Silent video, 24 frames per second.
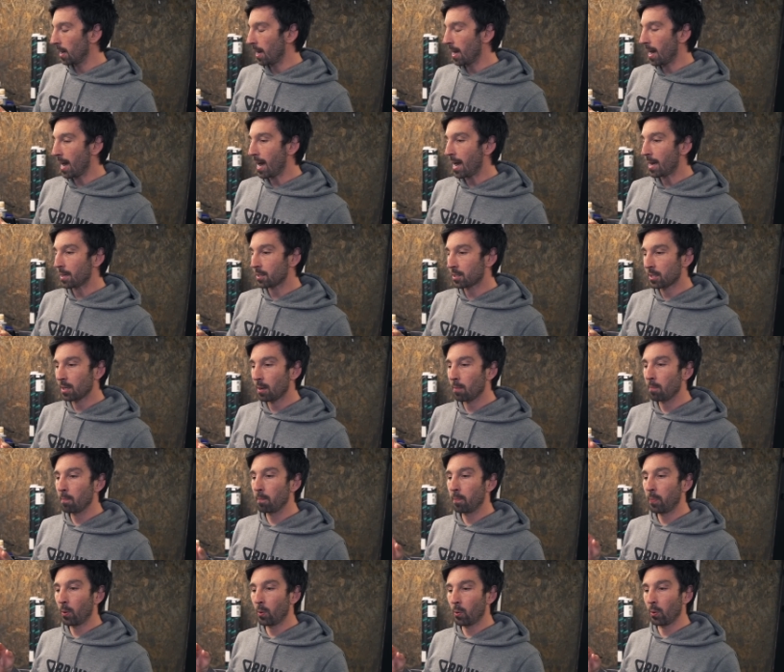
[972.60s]
at
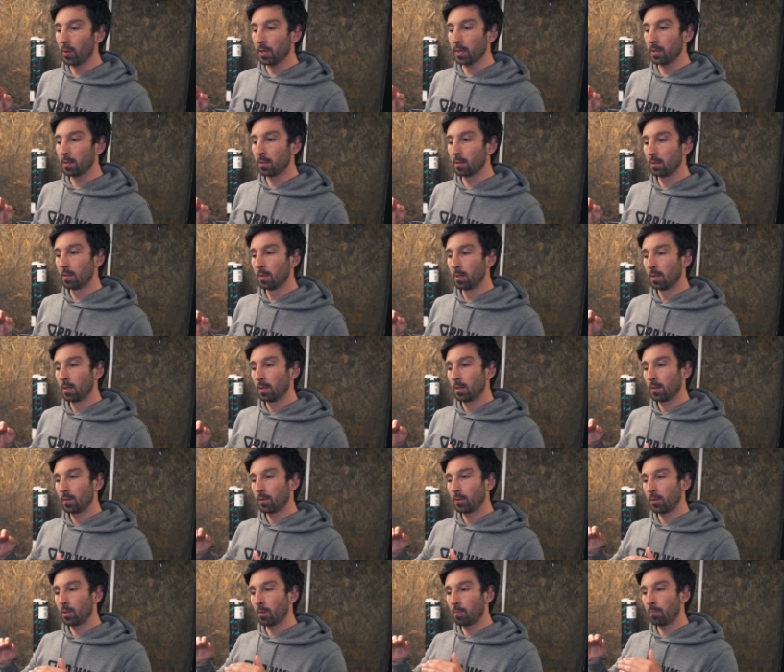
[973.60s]
some point,
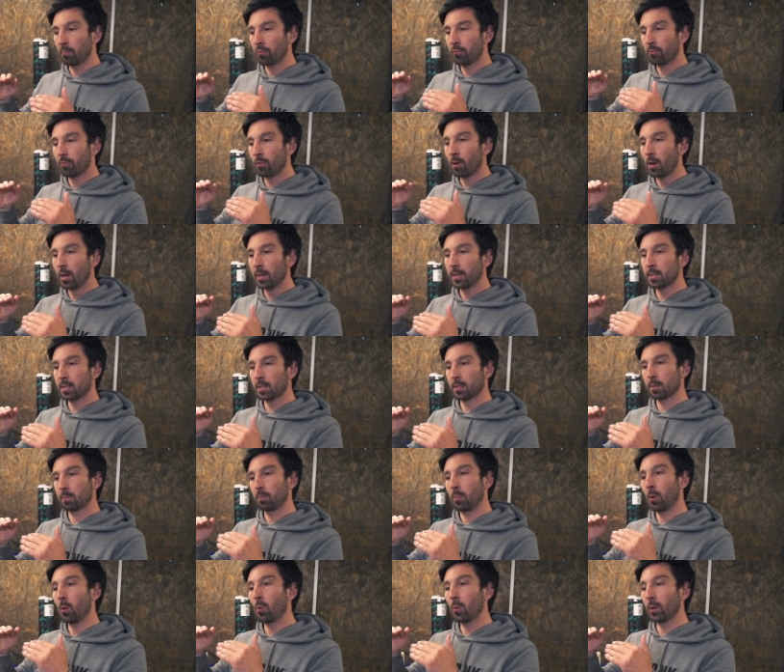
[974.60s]
the
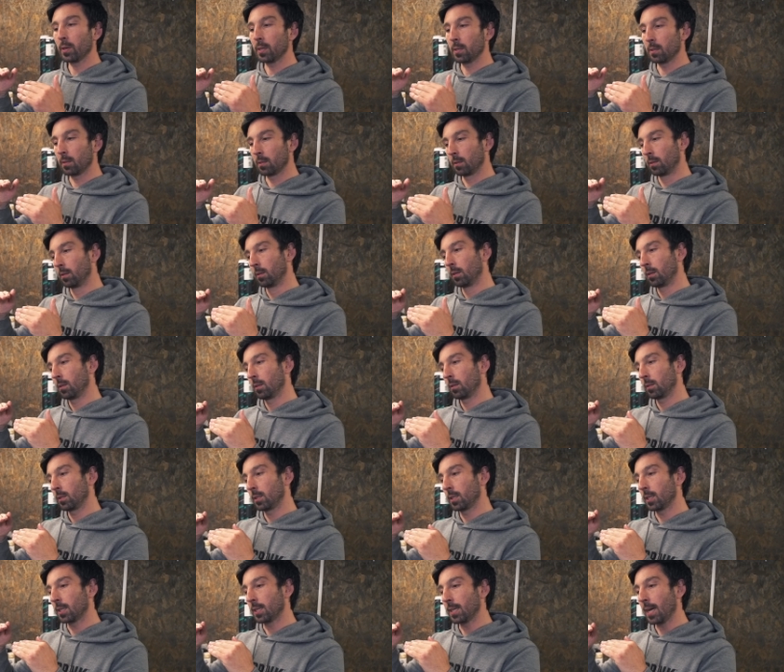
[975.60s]
price point
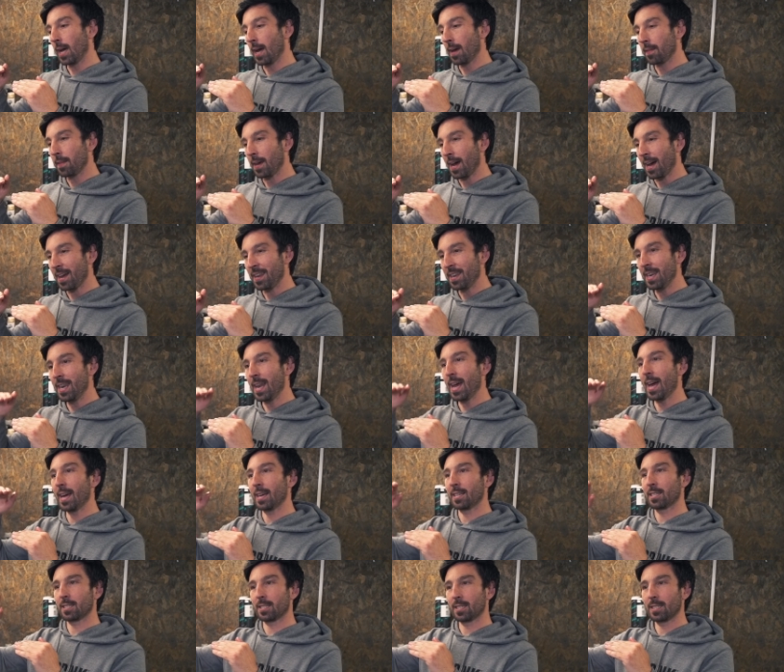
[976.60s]
to get that
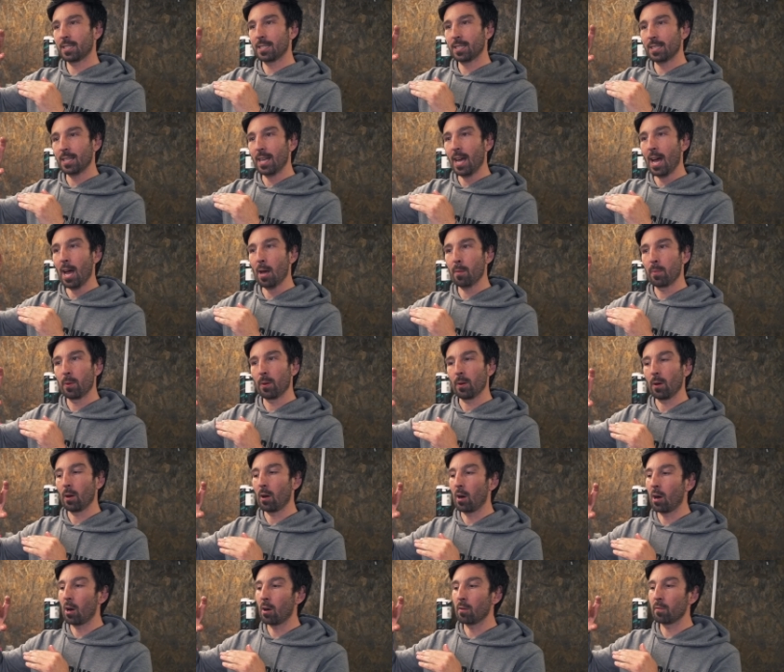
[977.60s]
next step
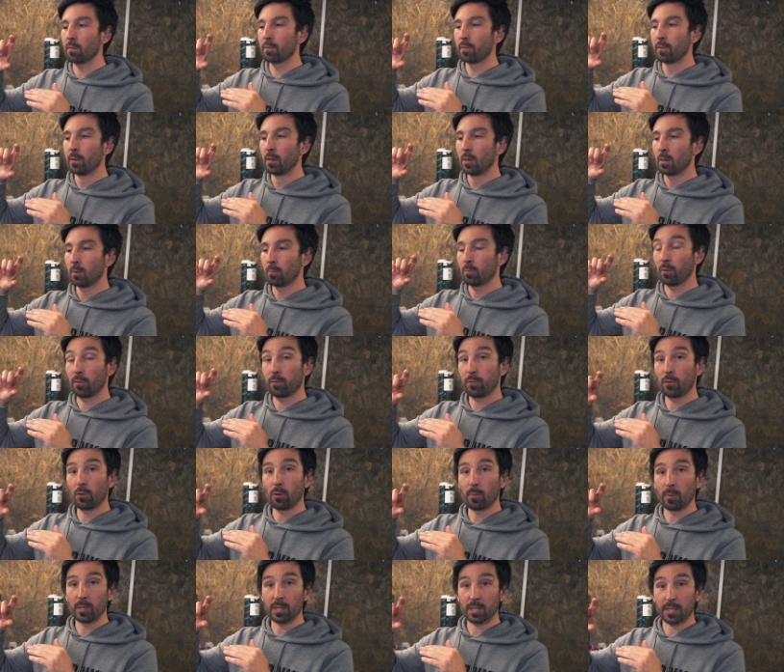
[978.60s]
of
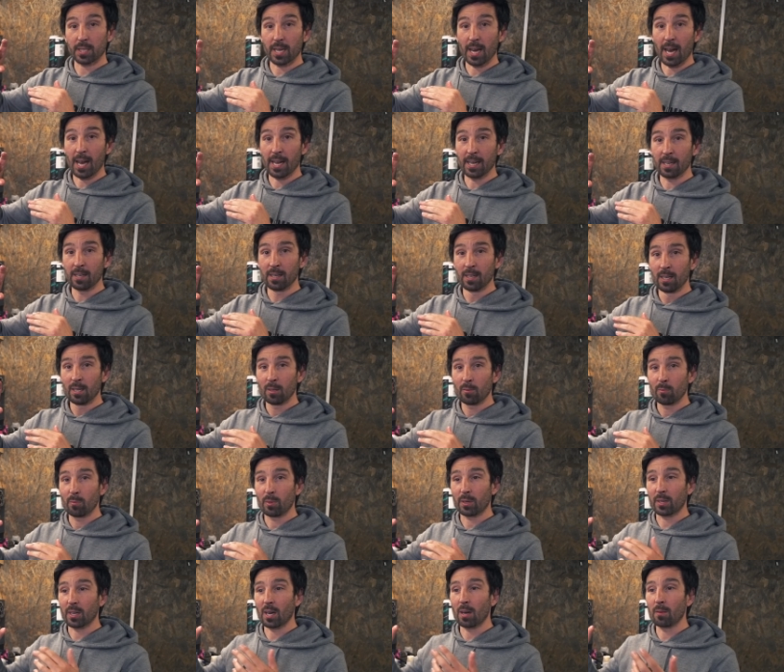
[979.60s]
performance gain
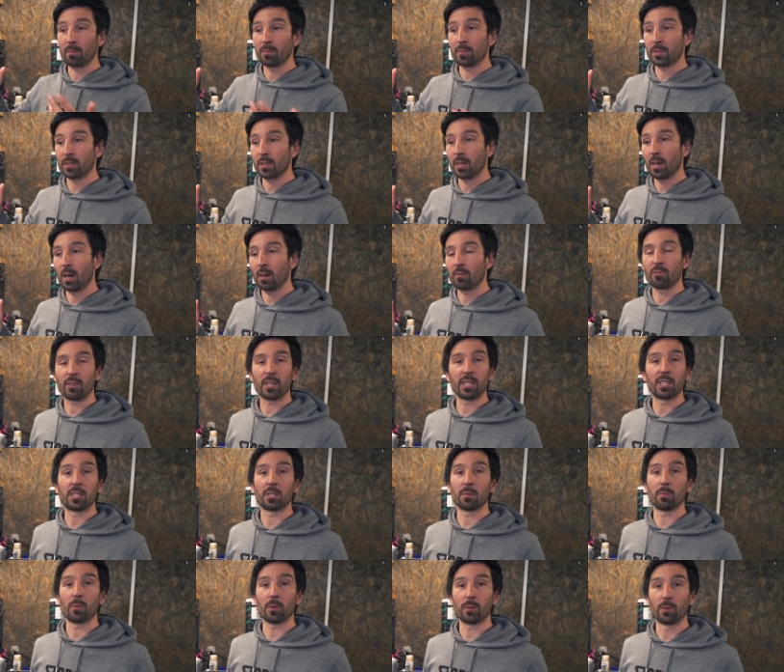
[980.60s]
becomes
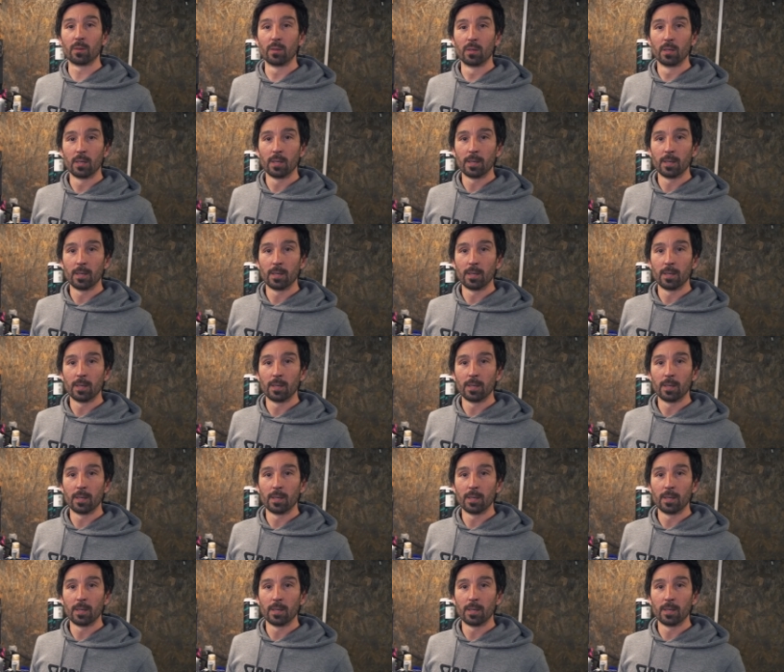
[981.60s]
unreachable.